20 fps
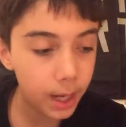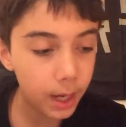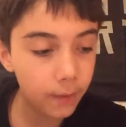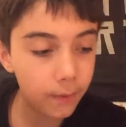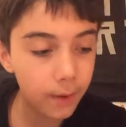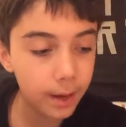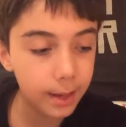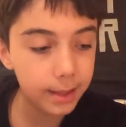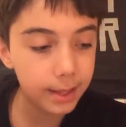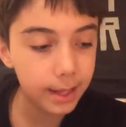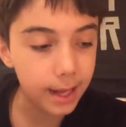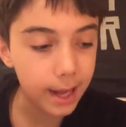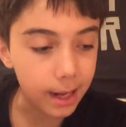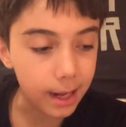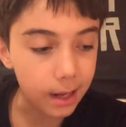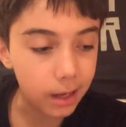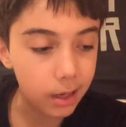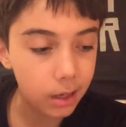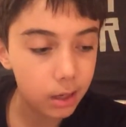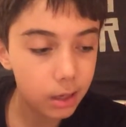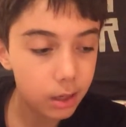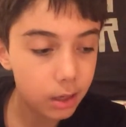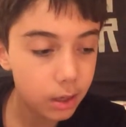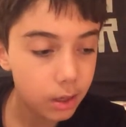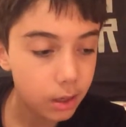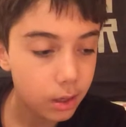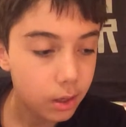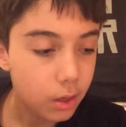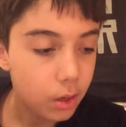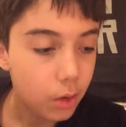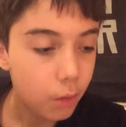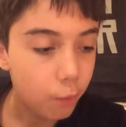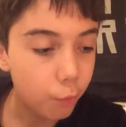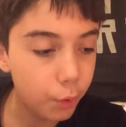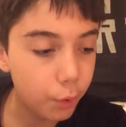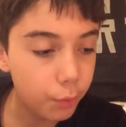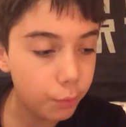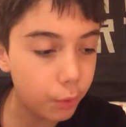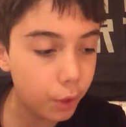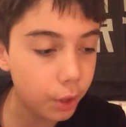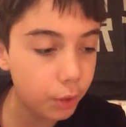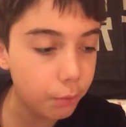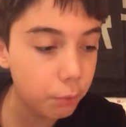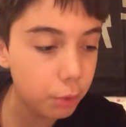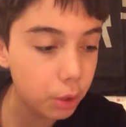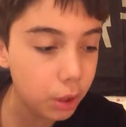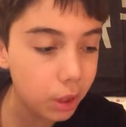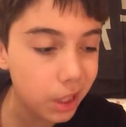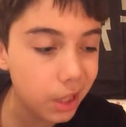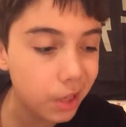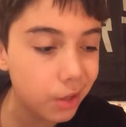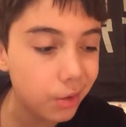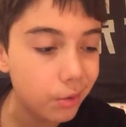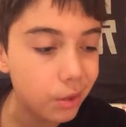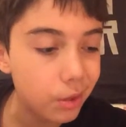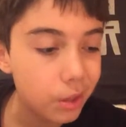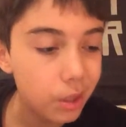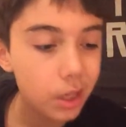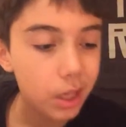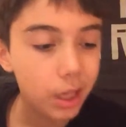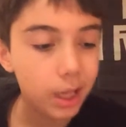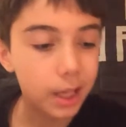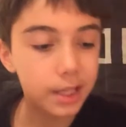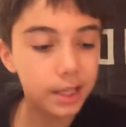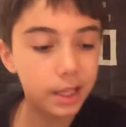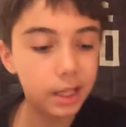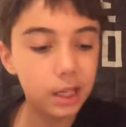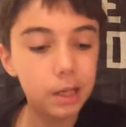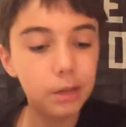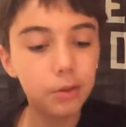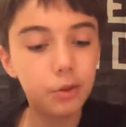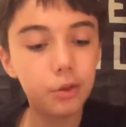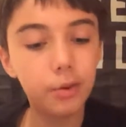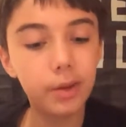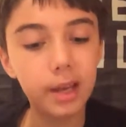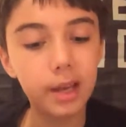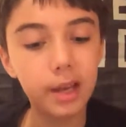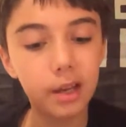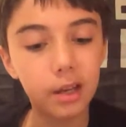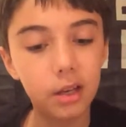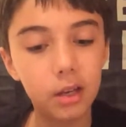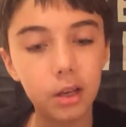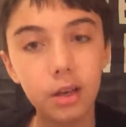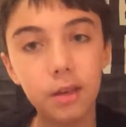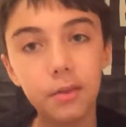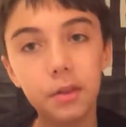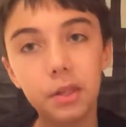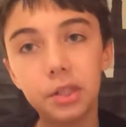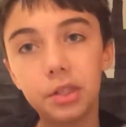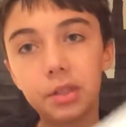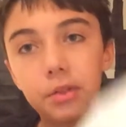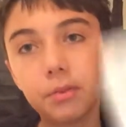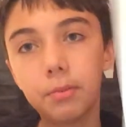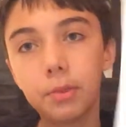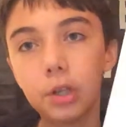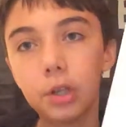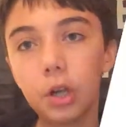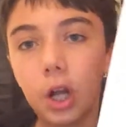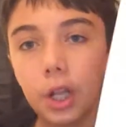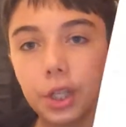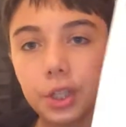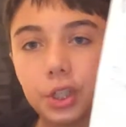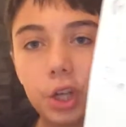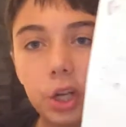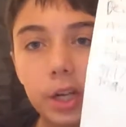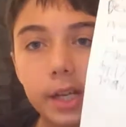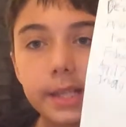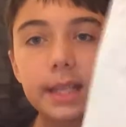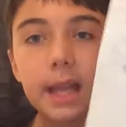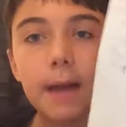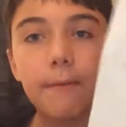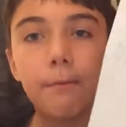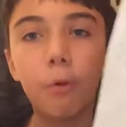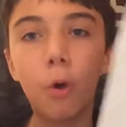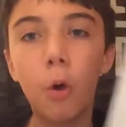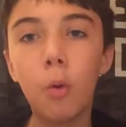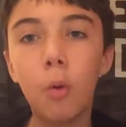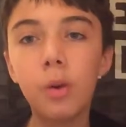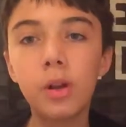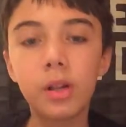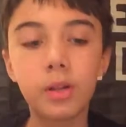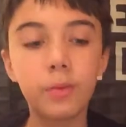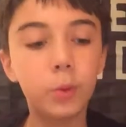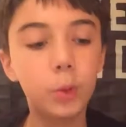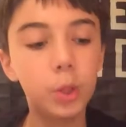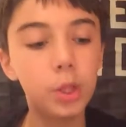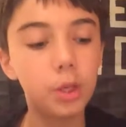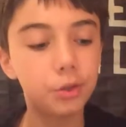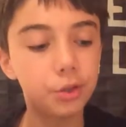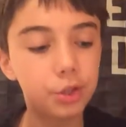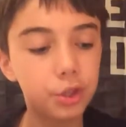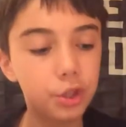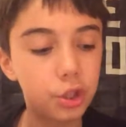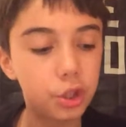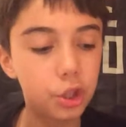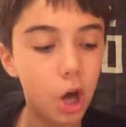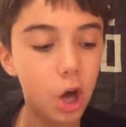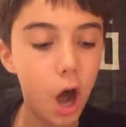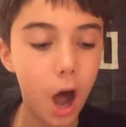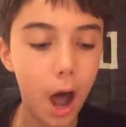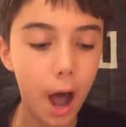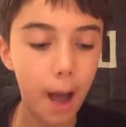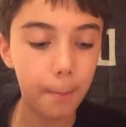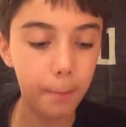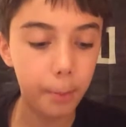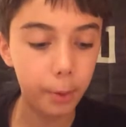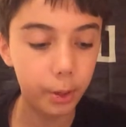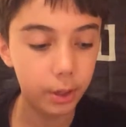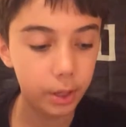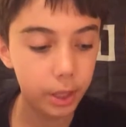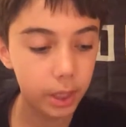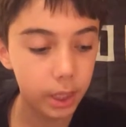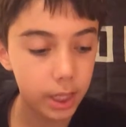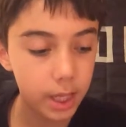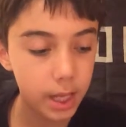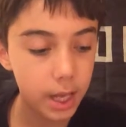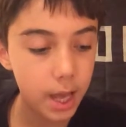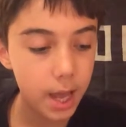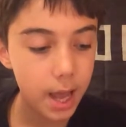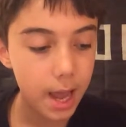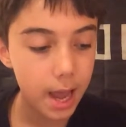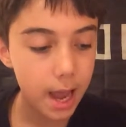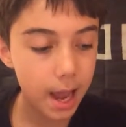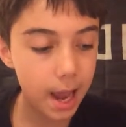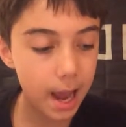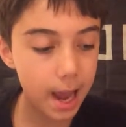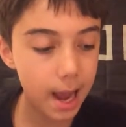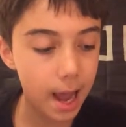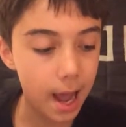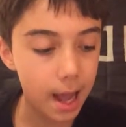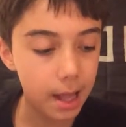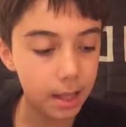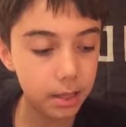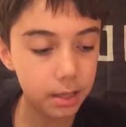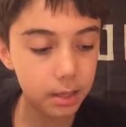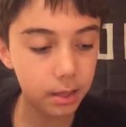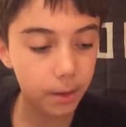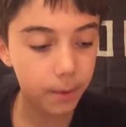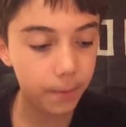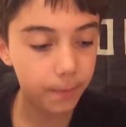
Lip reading: One thing. Will you continue doing all this dirty stuff, or will you stop and